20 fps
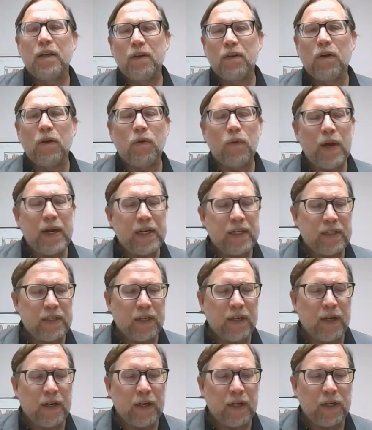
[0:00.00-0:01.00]
Great
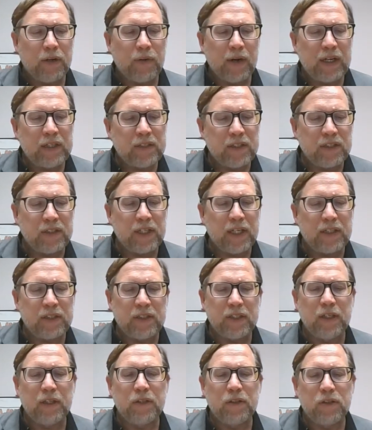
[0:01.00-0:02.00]

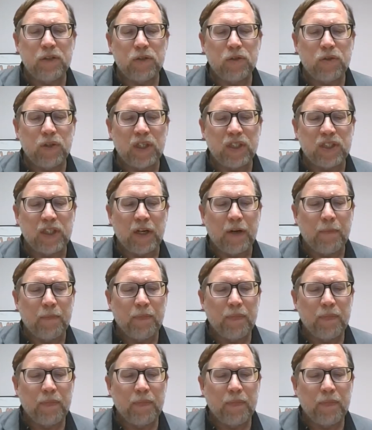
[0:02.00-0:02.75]
suggestion, Tricia.